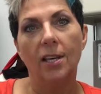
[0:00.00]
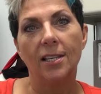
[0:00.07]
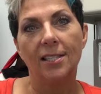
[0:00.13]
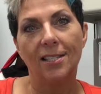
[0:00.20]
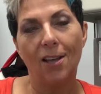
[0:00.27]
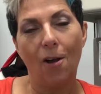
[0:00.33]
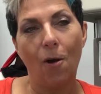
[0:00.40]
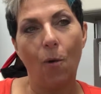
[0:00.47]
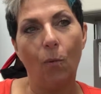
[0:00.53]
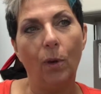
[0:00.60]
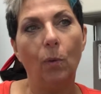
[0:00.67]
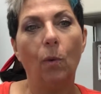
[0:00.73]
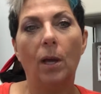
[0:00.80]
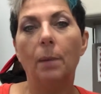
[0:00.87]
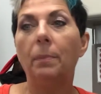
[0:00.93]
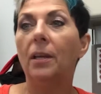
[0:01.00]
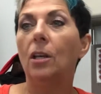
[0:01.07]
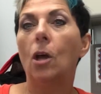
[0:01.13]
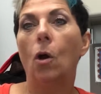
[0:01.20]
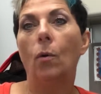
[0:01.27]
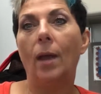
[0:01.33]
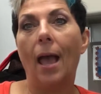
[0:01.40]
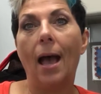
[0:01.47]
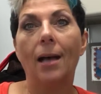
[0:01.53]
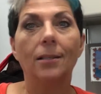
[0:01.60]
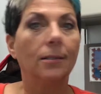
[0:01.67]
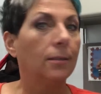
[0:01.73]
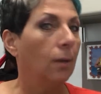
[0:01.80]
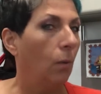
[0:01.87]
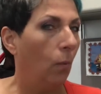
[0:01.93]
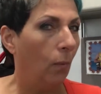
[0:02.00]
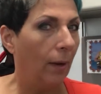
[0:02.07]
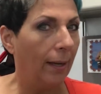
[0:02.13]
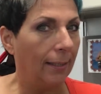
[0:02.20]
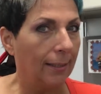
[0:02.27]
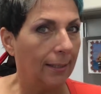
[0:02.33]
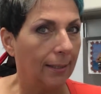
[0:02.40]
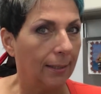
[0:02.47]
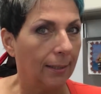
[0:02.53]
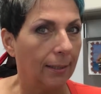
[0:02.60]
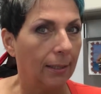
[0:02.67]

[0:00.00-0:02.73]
So we want to be known as what?